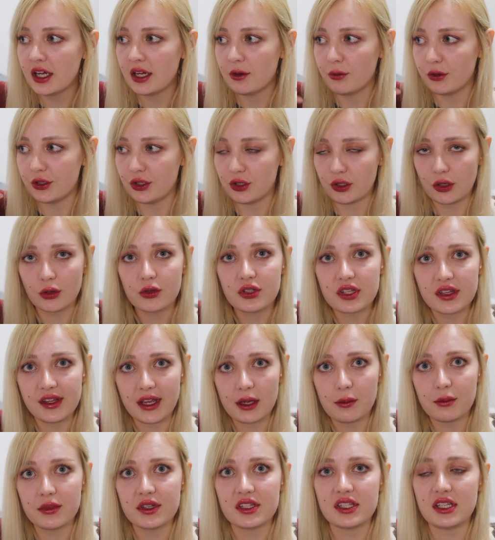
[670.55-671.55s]
when you go to the
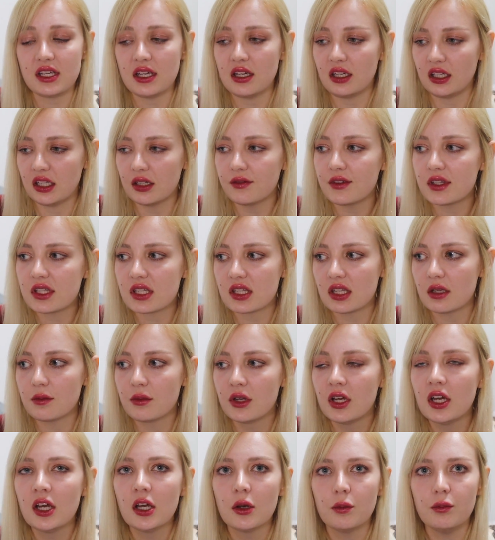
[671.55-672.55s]
embassy and give it to them,
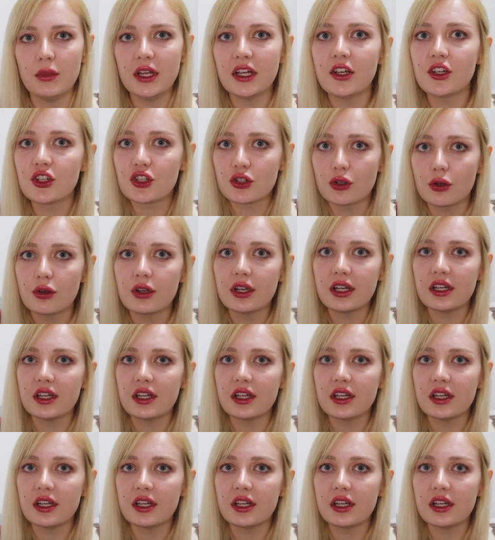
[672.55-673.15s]
make sure